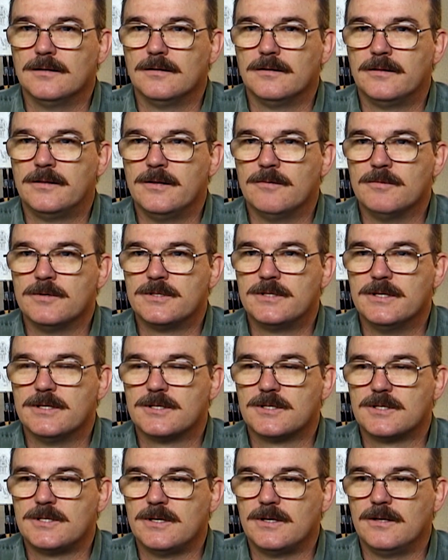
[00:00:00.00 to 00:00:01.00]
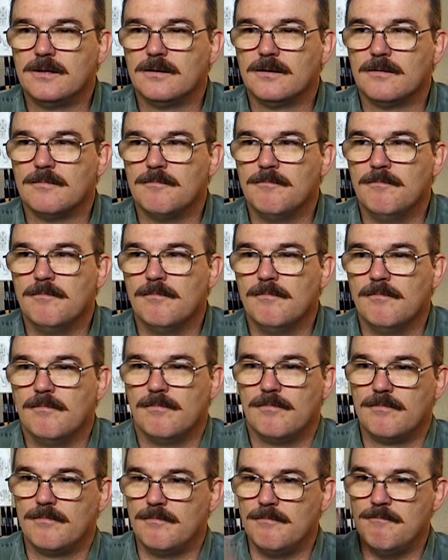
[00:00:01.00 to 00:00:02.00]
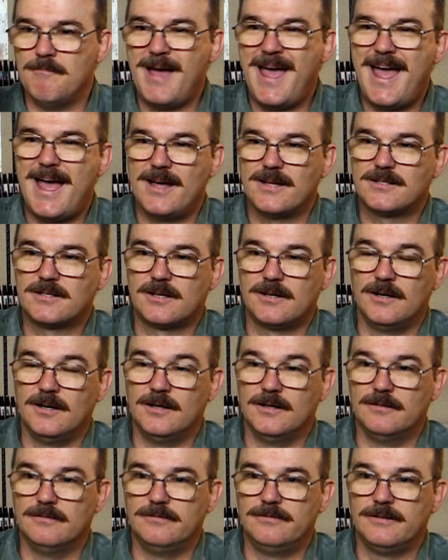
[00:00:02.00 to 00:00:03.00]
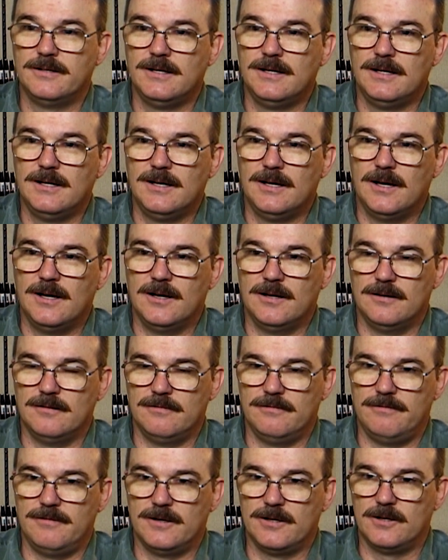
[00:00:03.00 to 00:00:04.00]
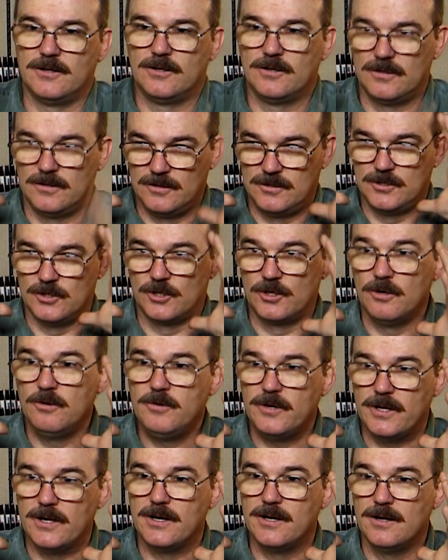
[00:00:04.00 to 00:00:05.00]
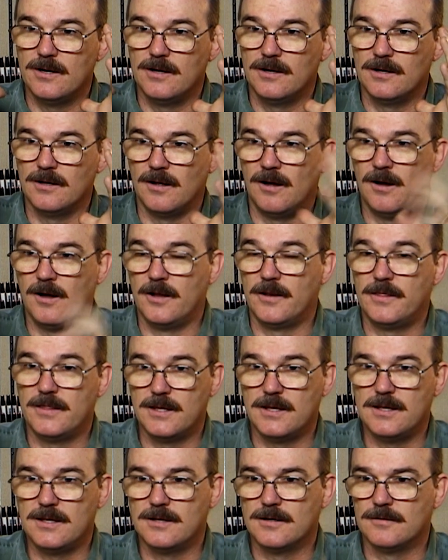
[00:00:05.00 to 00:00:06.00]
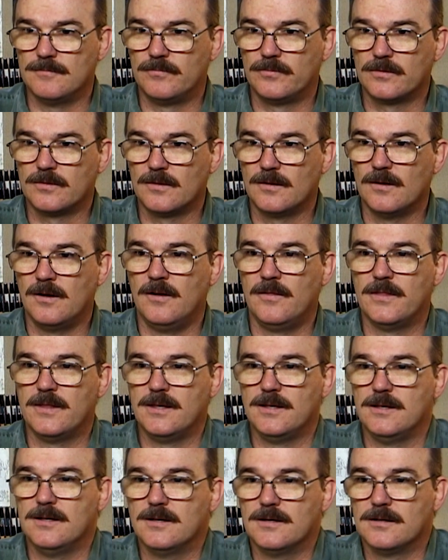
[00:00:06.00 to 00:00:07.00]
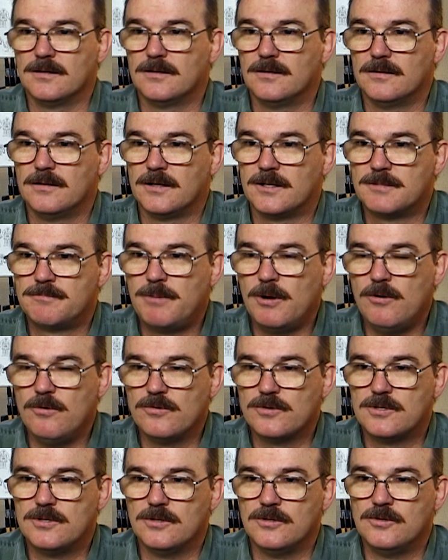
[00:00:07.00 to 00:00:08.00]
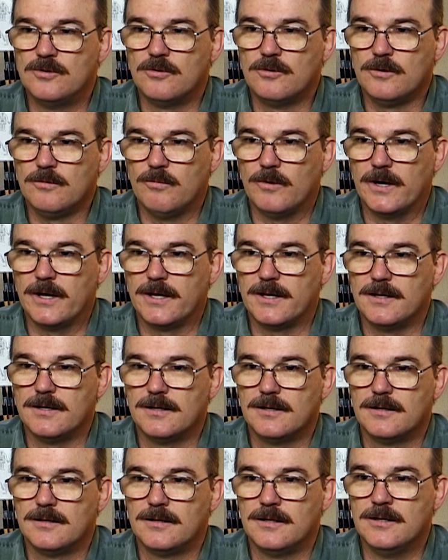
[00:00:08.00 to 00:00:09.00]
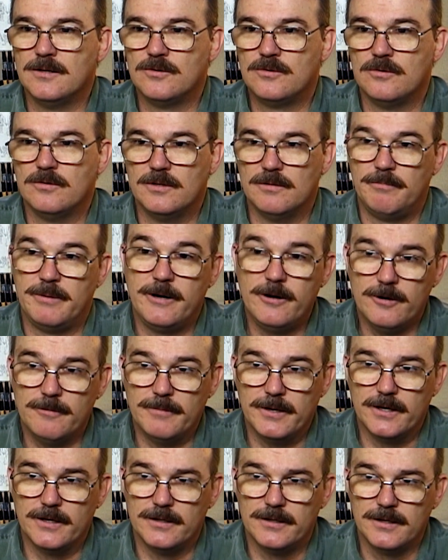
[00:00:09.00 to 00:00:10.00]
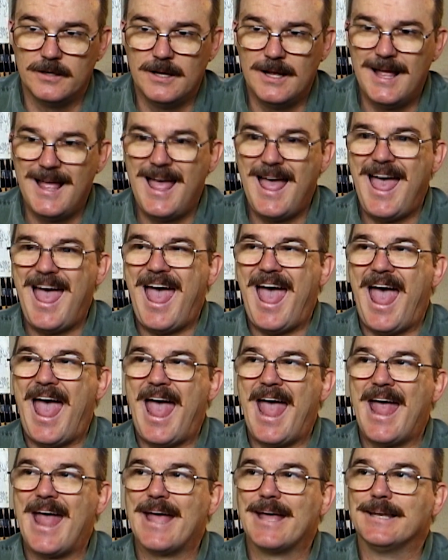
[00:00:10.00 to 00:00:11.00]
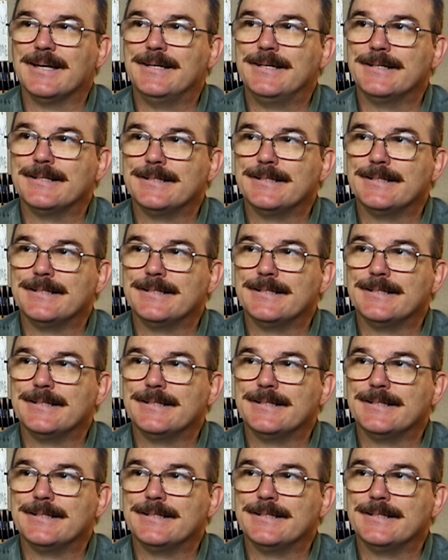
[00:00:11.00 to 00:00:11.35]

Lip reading: there was this mask of Shokoti on the exposed doorway into the pyramid, and